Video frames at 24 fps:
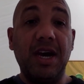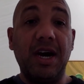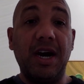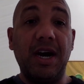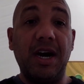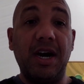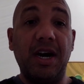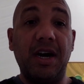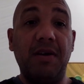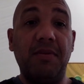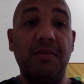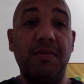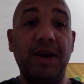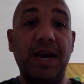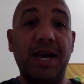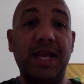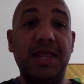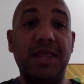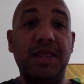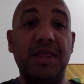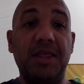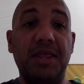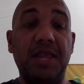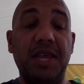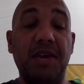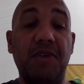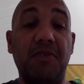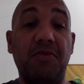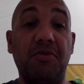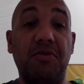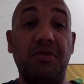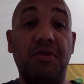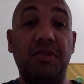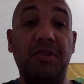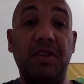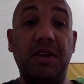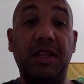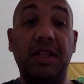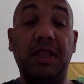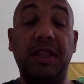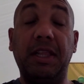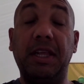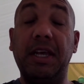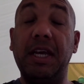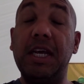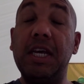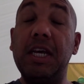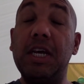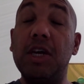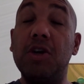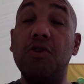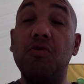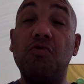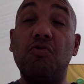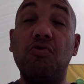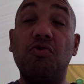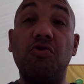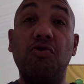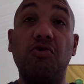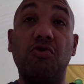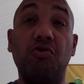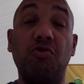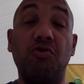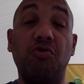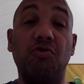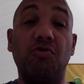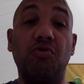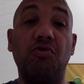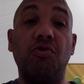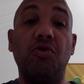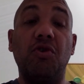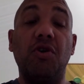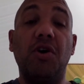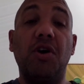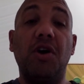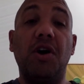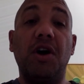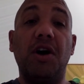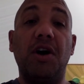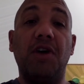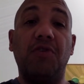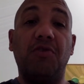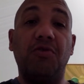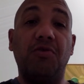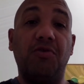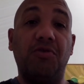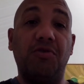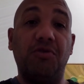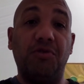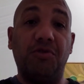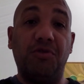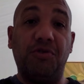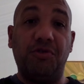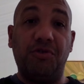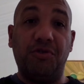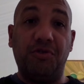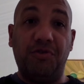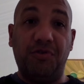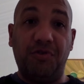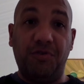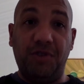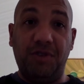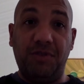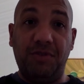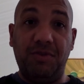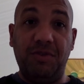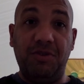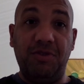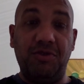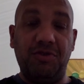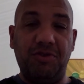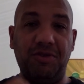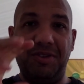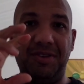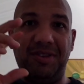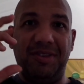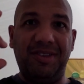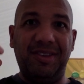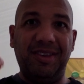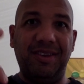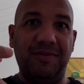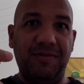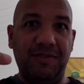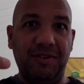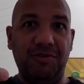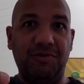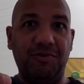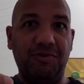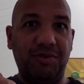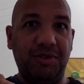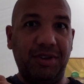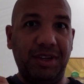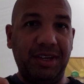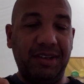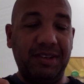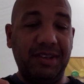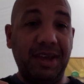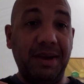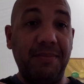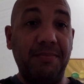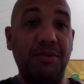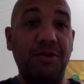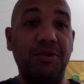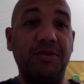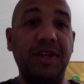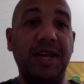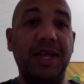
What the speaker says: And there is a link to a Google search for him so you can see visual examples.